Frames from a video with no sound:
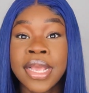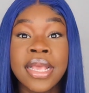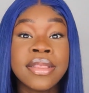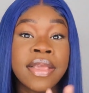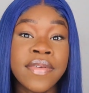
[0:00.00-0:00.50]

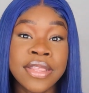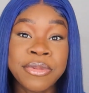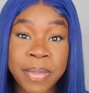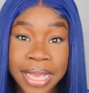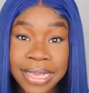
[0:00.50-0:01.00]
It's given
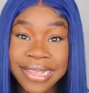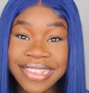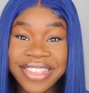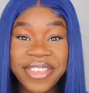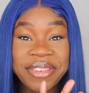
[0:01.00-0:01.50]
Spice,
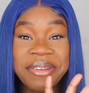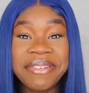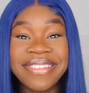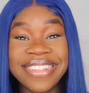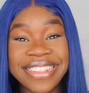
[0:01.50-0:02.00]
you
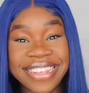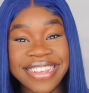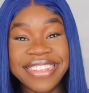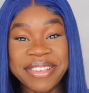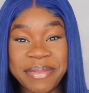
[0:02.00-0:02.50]
know,
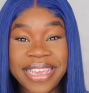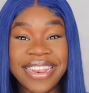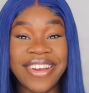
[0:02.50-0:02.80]
the Jamaican